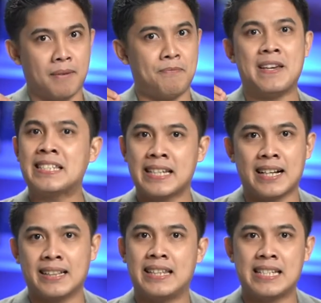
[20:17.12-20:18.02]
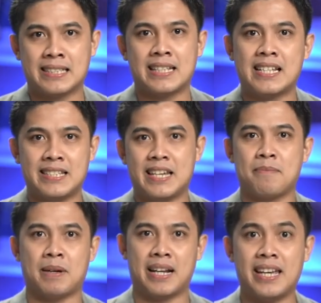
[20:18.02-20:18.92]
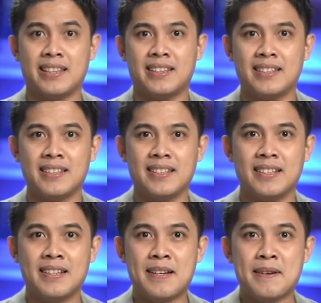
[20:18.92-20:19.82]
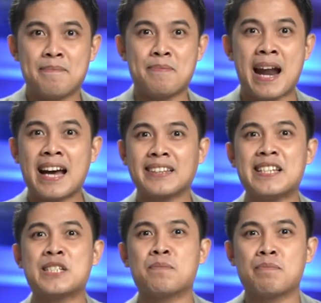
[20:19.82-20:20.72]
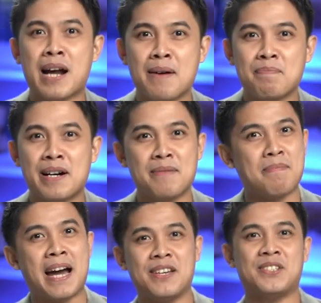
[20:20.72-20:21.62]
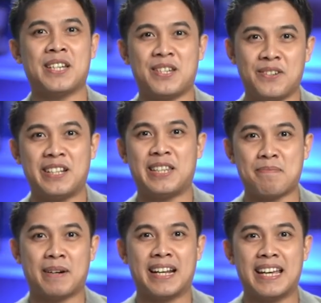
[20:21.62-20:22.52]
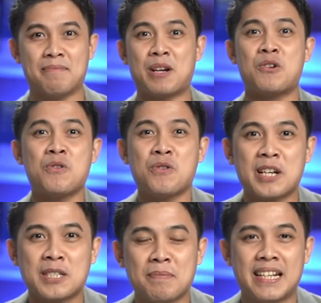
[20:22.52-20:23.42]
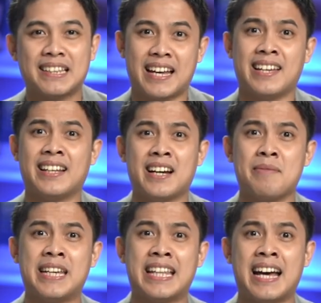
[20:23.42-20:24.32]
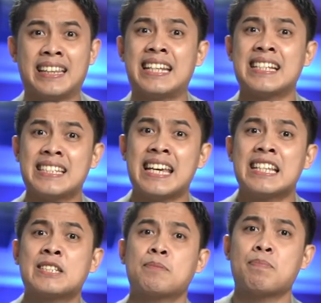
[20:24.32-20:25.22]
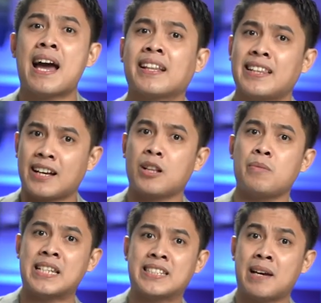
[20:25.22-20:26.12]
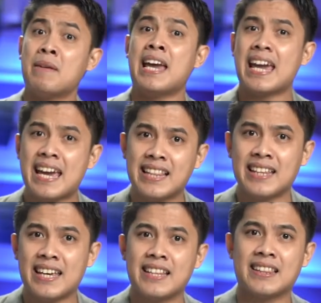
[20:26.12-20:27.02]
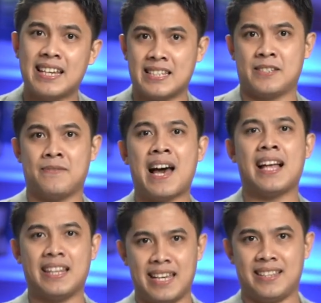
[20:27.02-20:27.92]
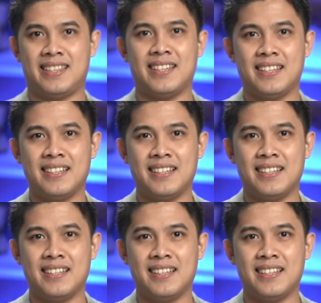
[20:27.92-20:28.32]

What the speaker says: physical distancing pa rin. Practice proper biosecurity pa rin. Maghugas pa rin tayo ng kamay natin kasi it's practical wisdom and it is valid.